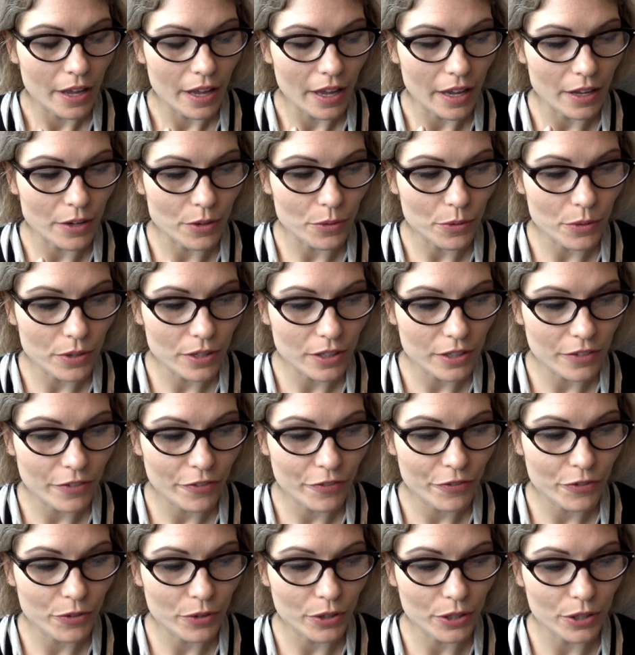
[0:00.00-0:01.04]
in order
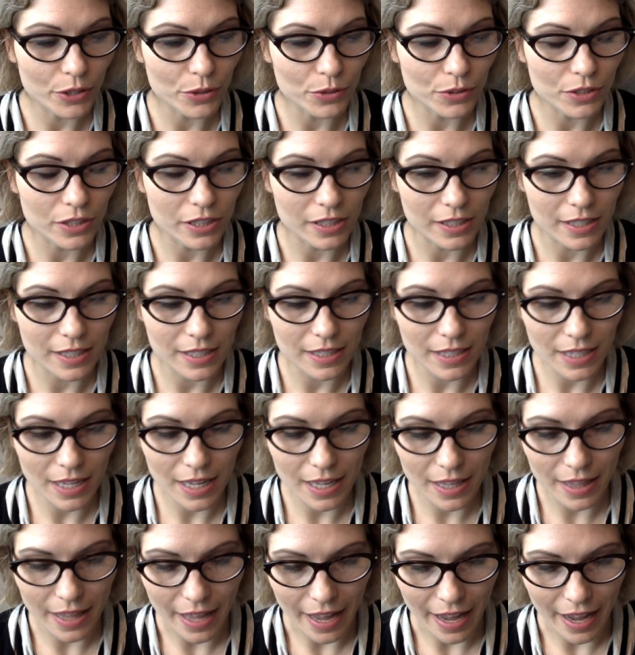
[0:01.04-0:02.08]
for you to
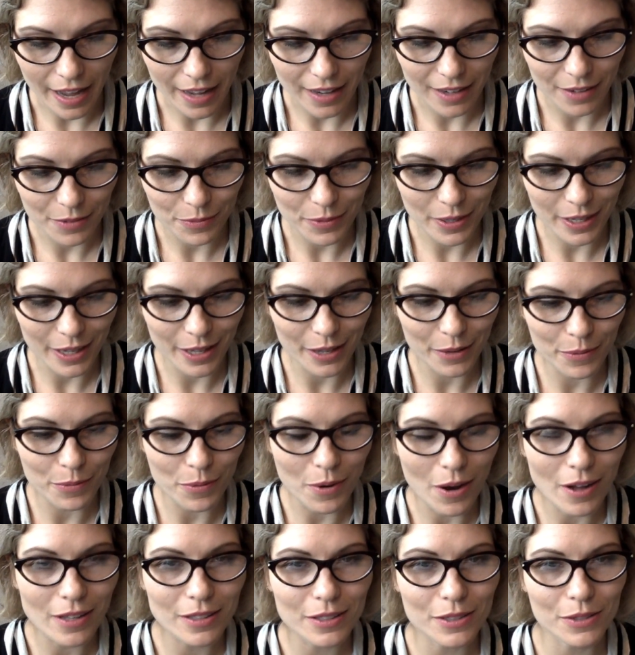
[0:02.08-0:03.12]
see that, what he
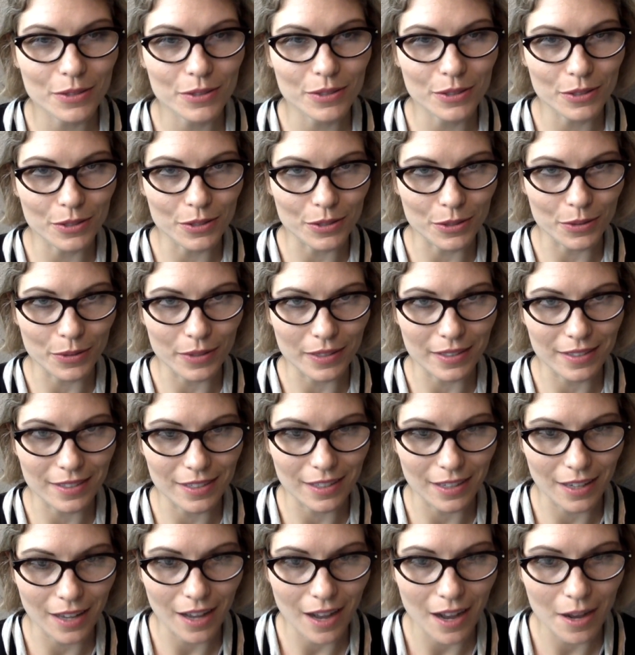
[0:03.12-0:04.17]
wants you to do is
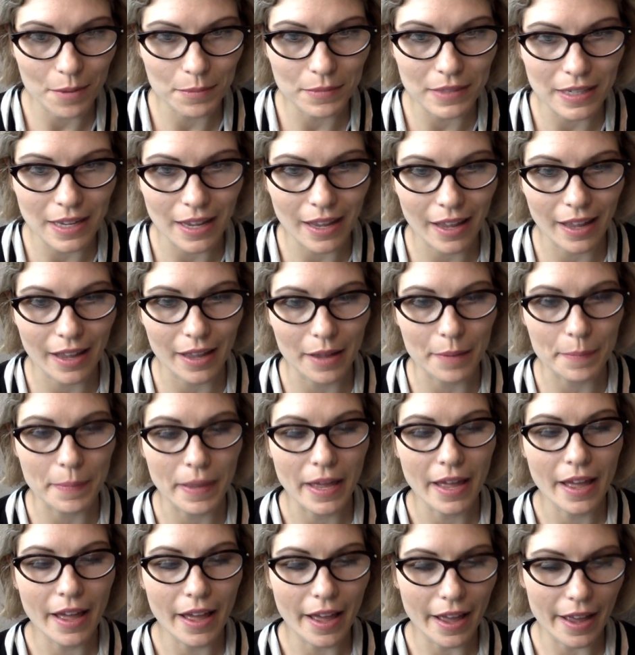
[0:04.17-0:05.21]
to come to him
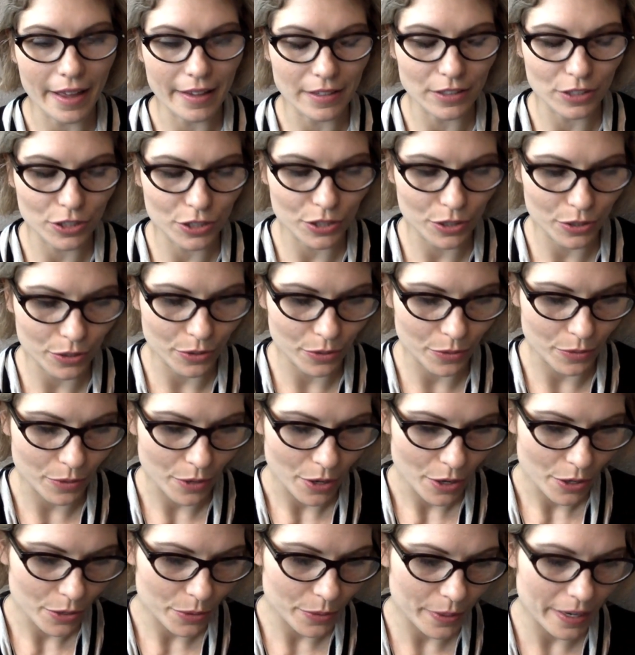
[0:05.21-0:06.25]
and to
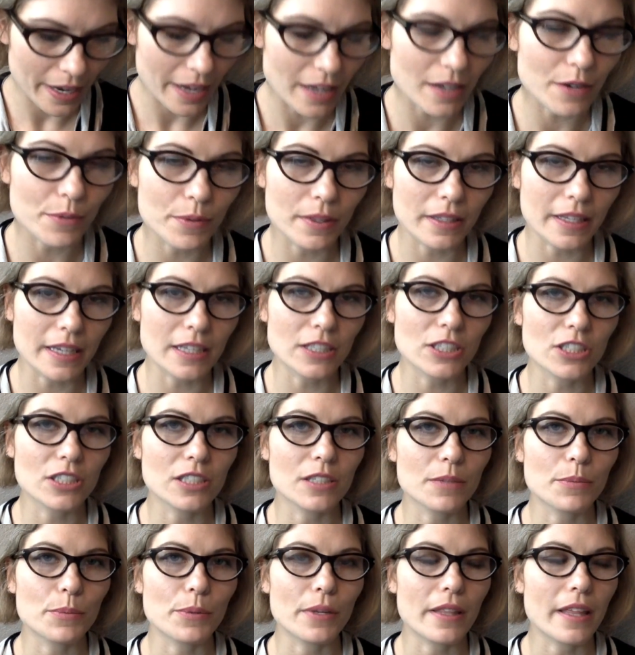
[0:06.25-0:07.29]
create a
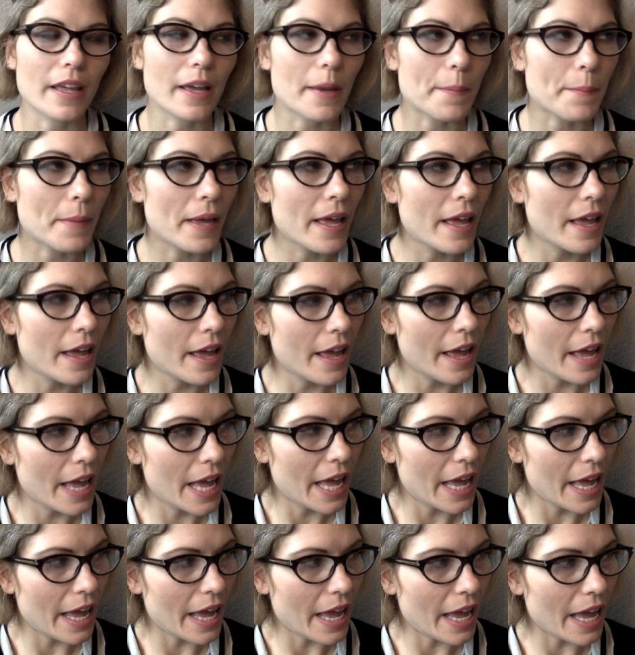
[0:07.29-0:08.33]
relationship with him.
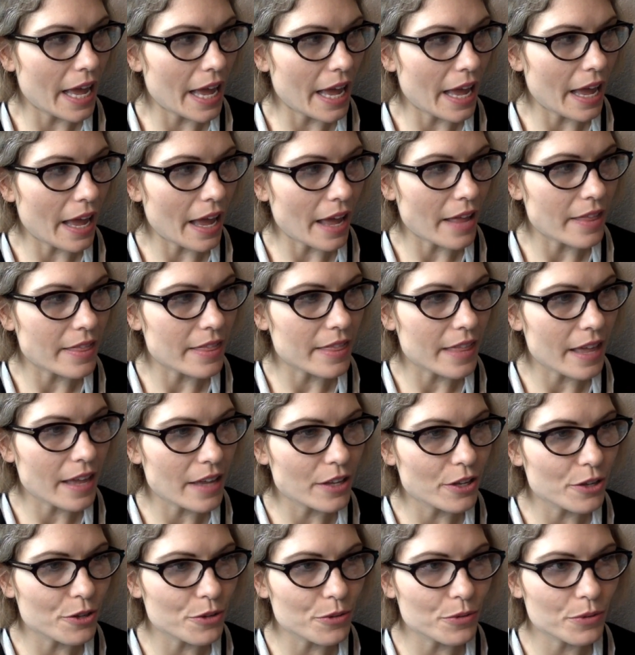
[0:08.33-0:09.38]
And
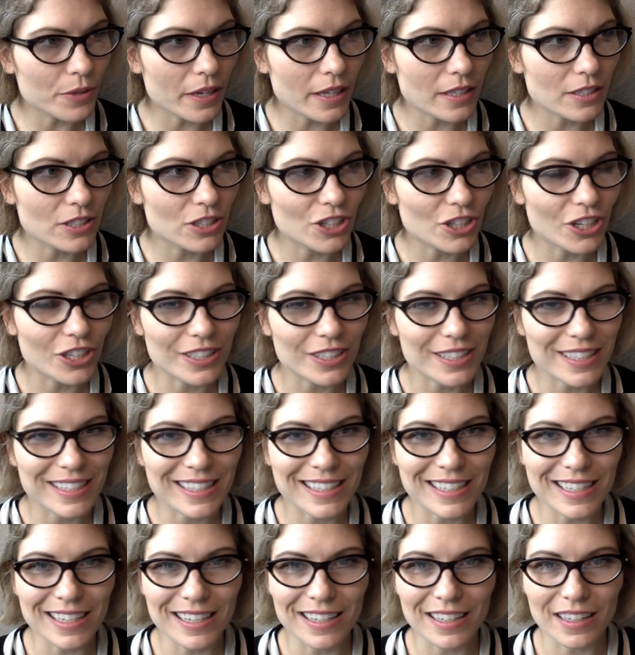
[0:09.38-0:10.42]
then you can start
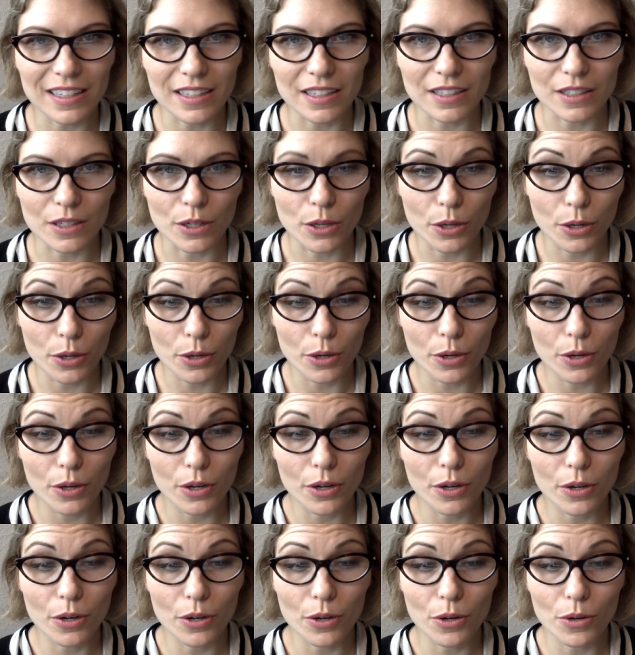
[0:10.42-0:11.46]
seeing
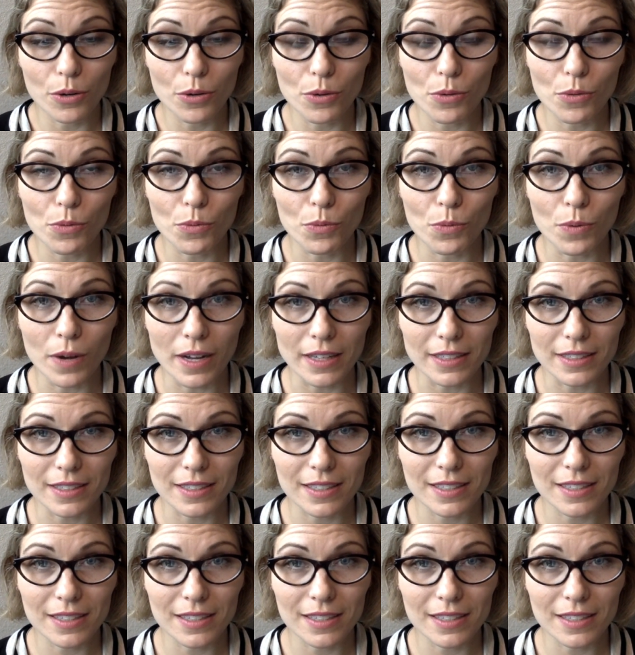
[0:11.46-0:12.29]
what